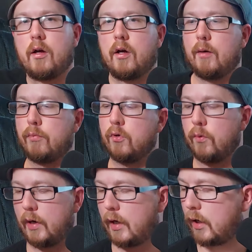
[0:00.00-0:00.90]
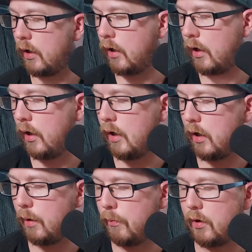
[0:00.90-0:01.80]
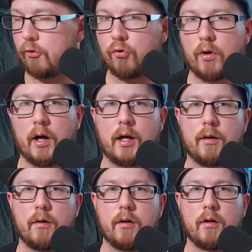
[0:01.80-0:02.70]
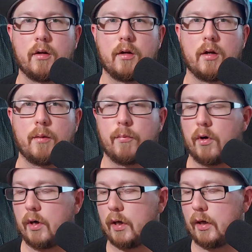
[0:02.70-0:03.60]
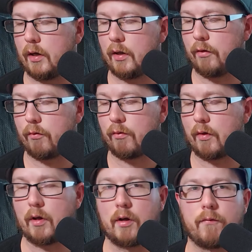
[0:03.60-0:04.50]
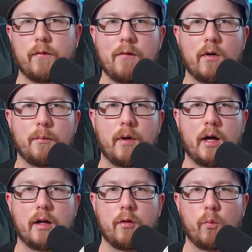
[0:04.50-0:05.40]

a Blu-ray. I'm gonna try and burn it. This is a favorite of mine, The